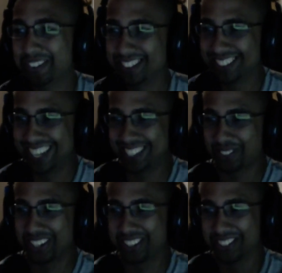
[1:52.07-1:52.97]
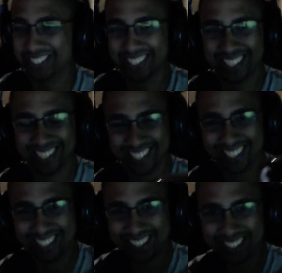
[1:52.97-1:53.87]
That's pretty cool.
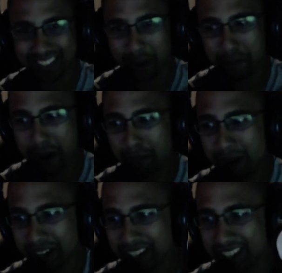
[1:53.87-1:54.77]
Got a Venom mug.